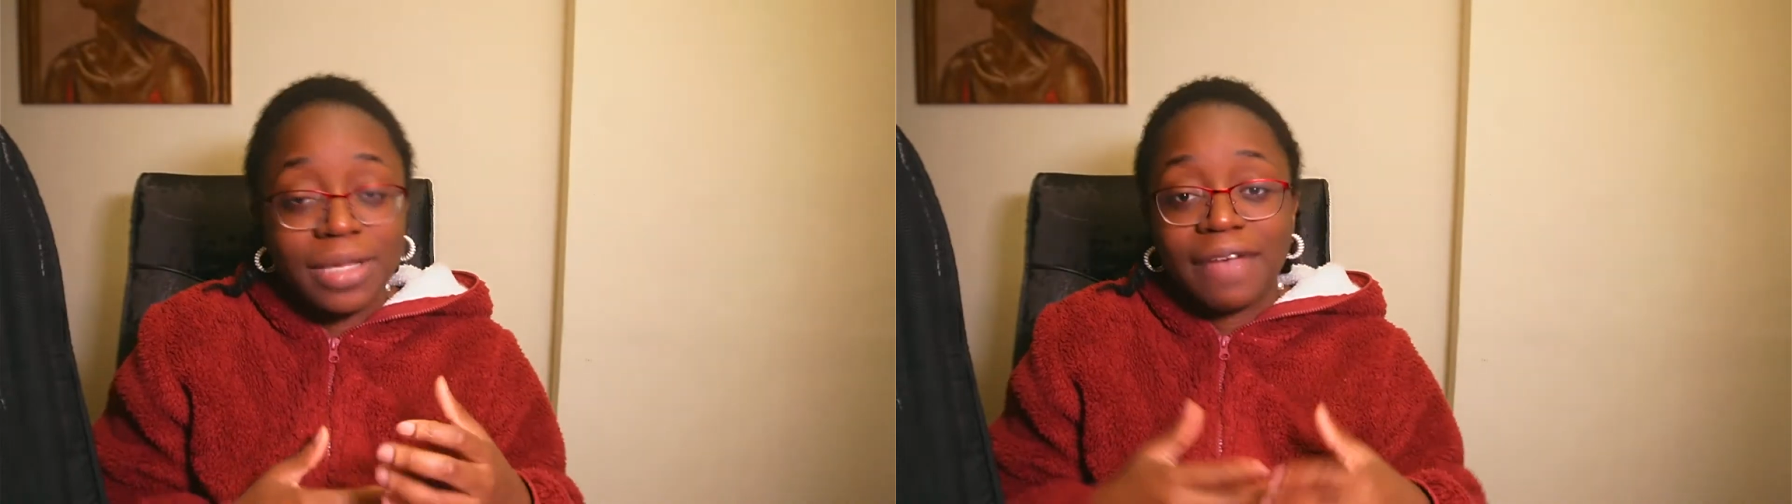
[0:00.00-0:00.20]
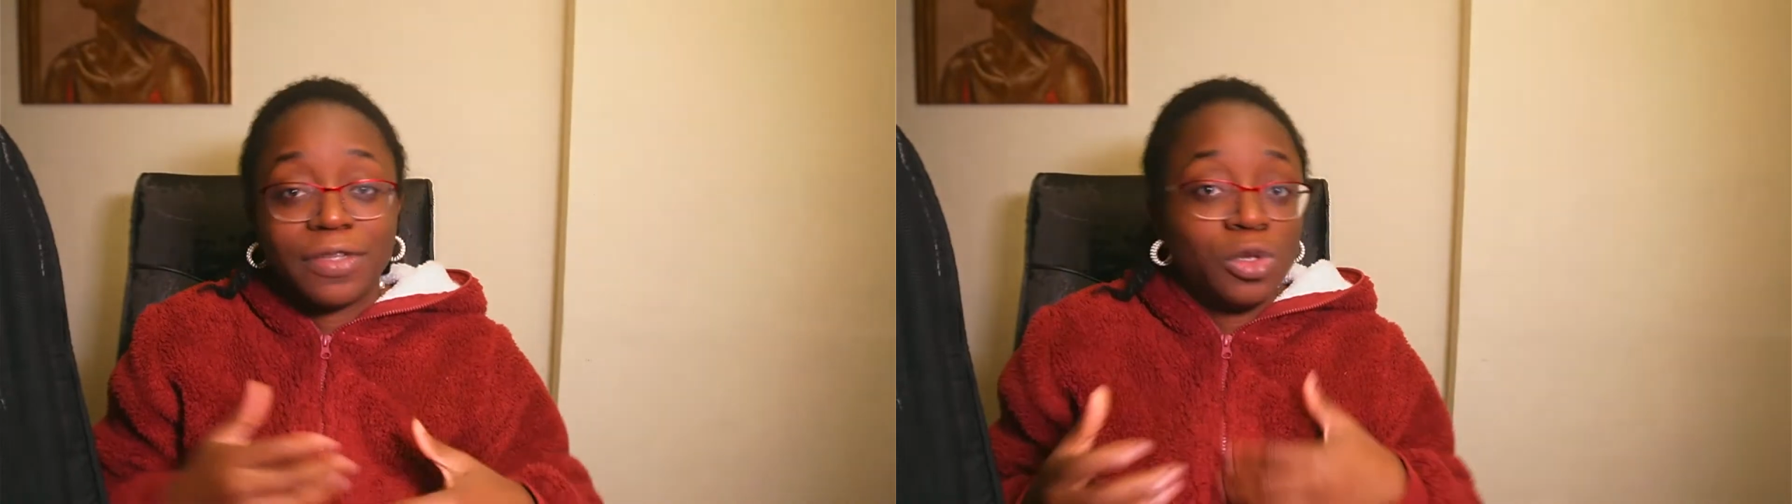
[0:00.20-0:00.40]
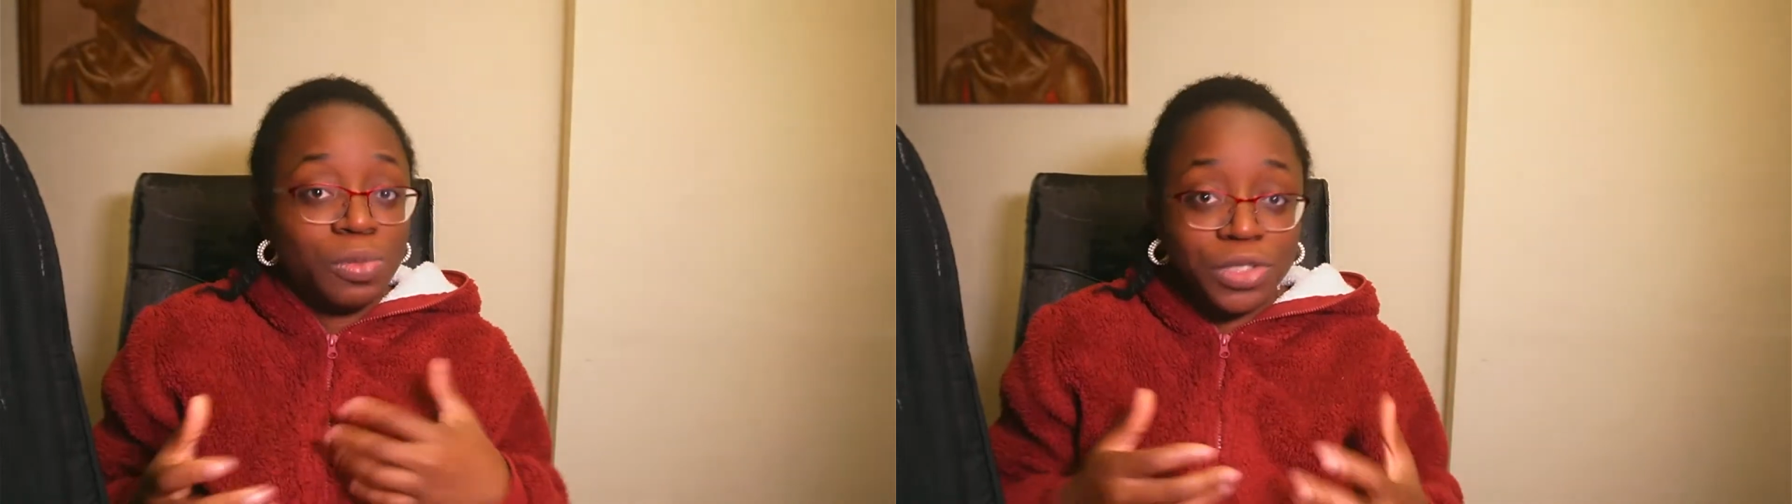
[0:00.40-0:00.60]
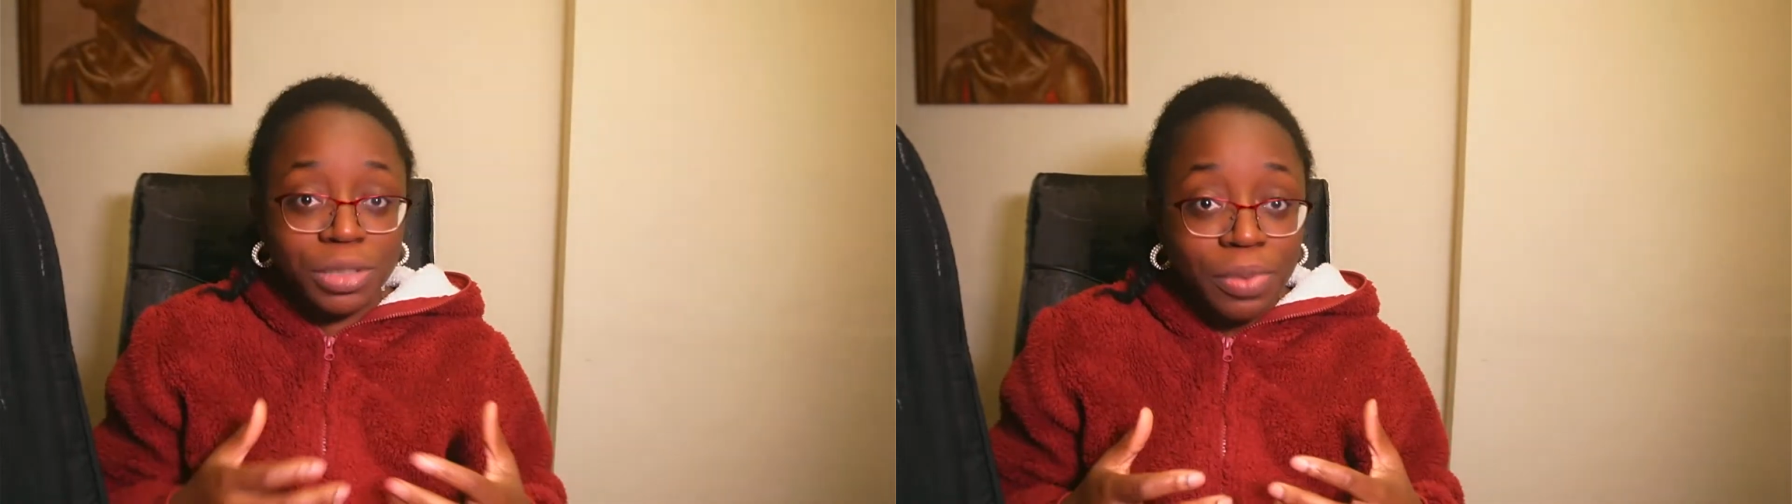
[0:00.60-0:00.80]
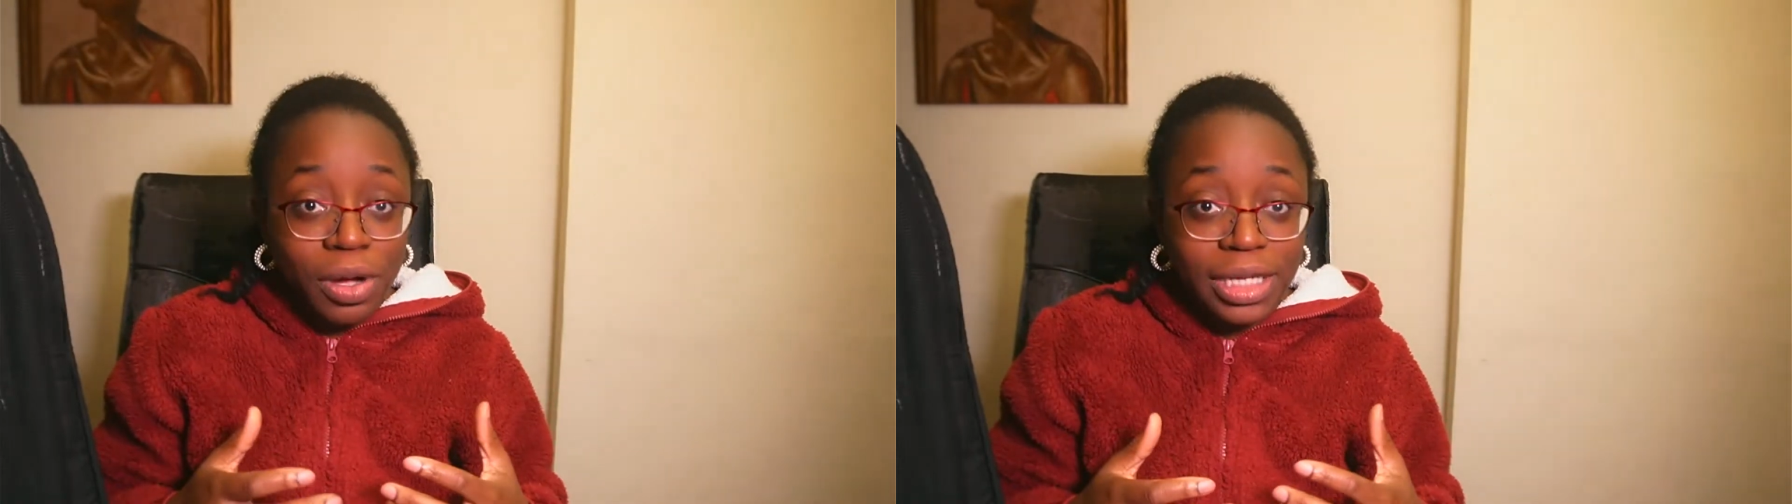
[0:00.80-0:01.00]
have a
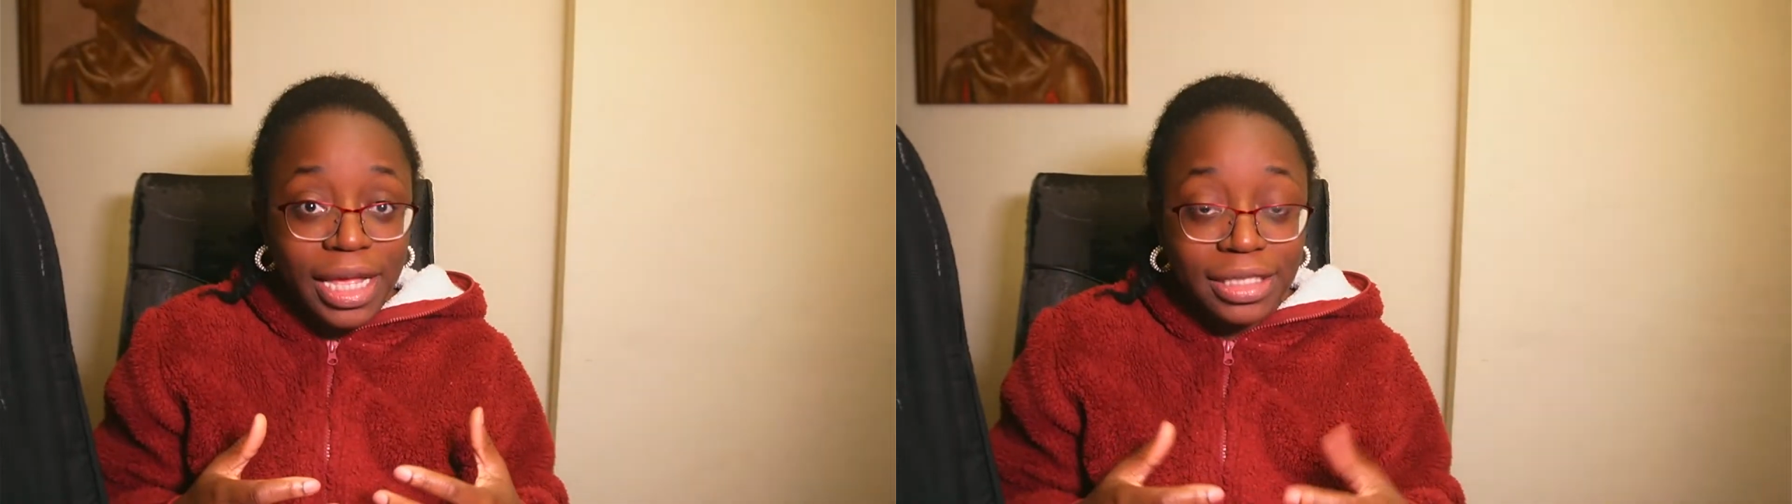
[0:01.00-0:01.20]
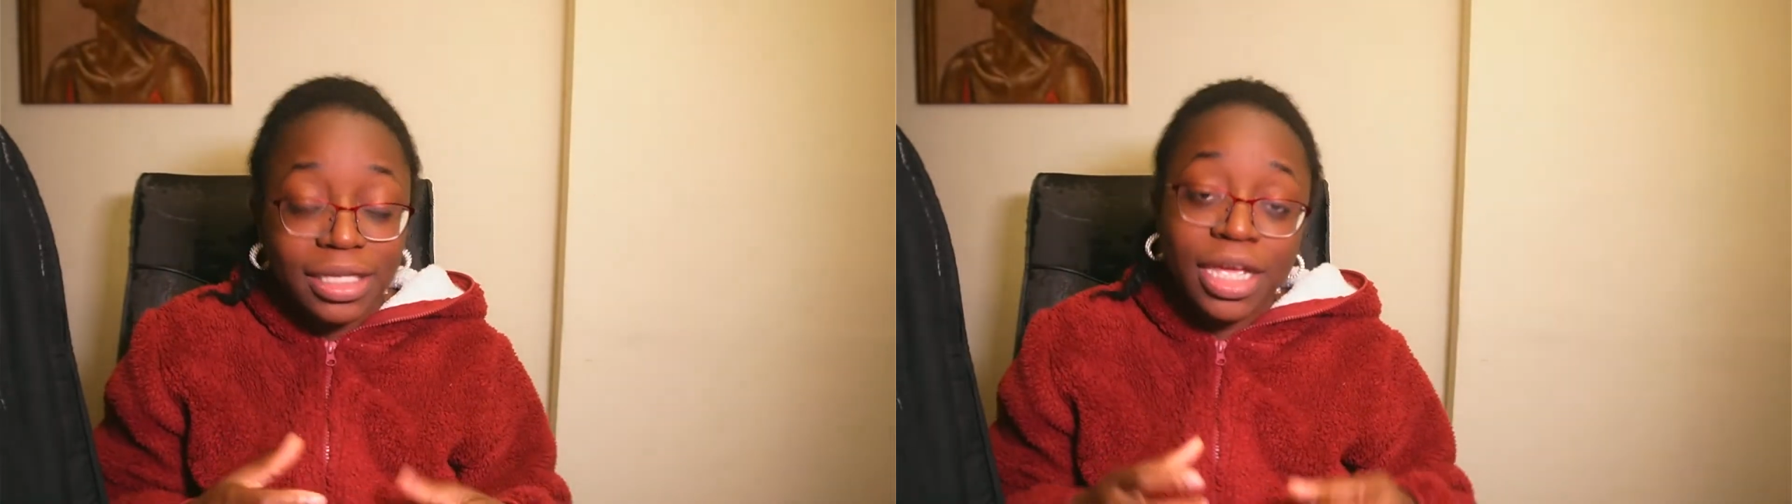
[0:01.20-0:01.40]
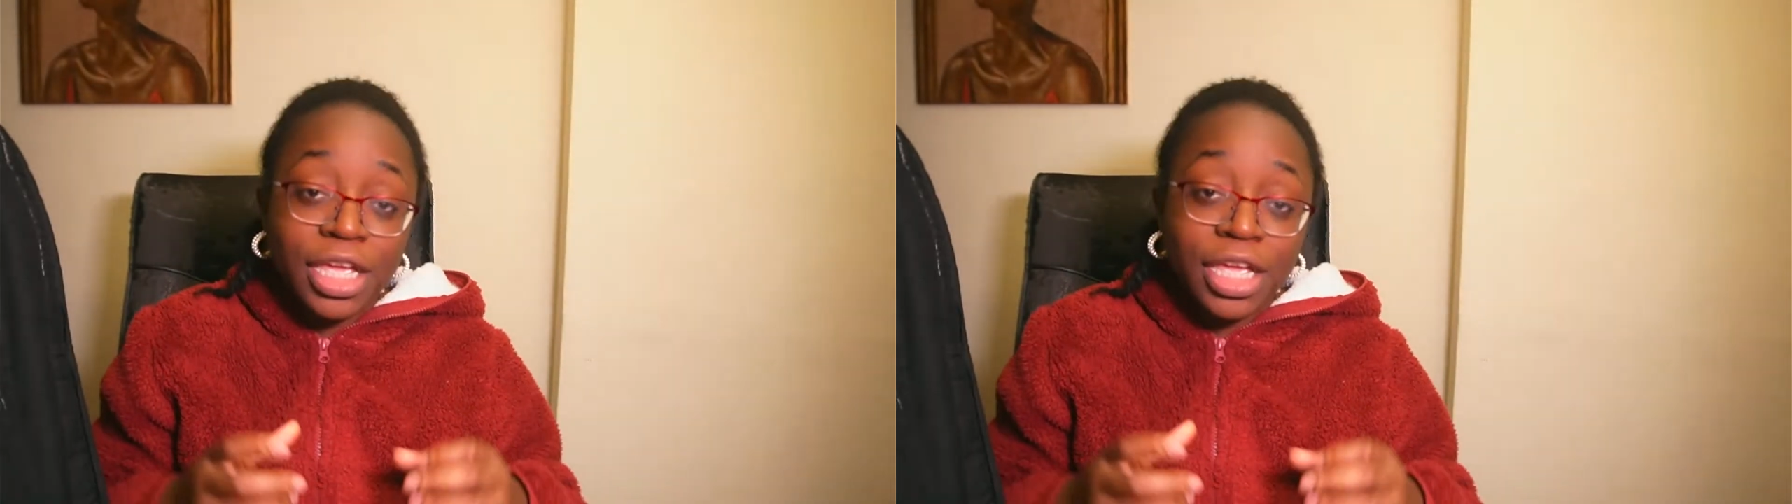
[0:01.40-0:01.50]
two-person podcast.